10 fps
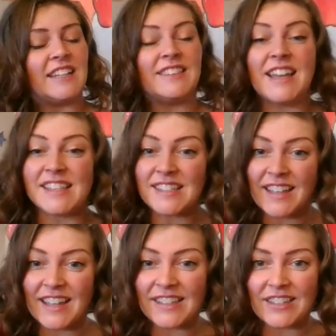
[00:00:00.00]
let's
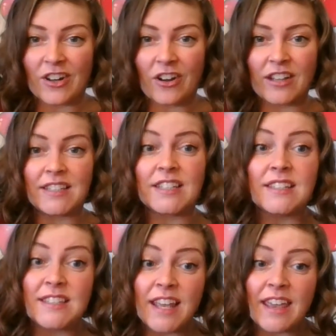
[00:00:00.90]
get started.
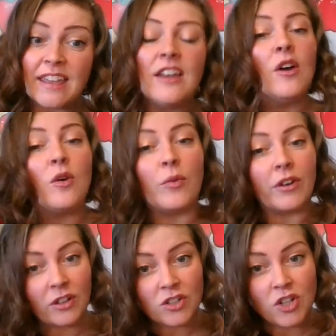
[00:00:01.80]
Today we
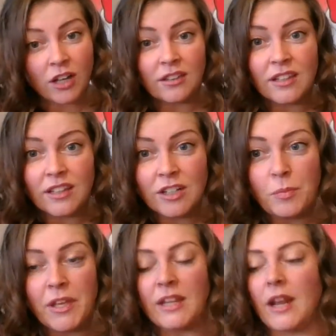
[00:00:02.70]
are going to talk a little
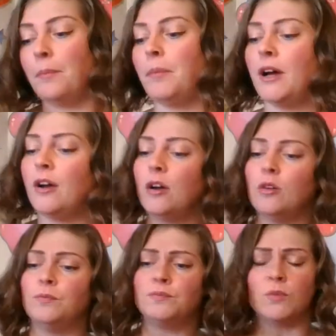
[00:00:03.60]
bit
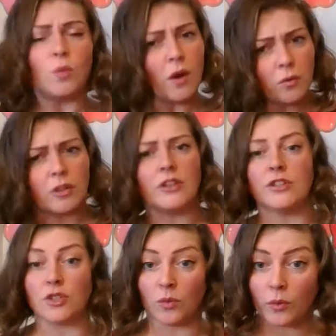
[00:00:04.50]
about what we're going
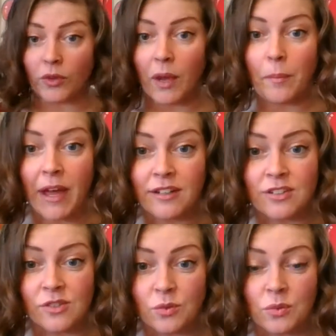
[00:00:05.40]
to do when we get back
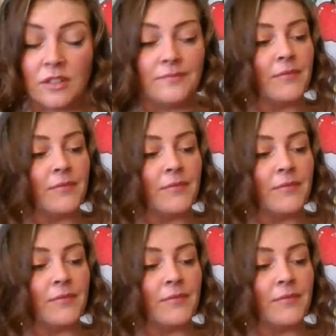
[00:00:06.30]
to school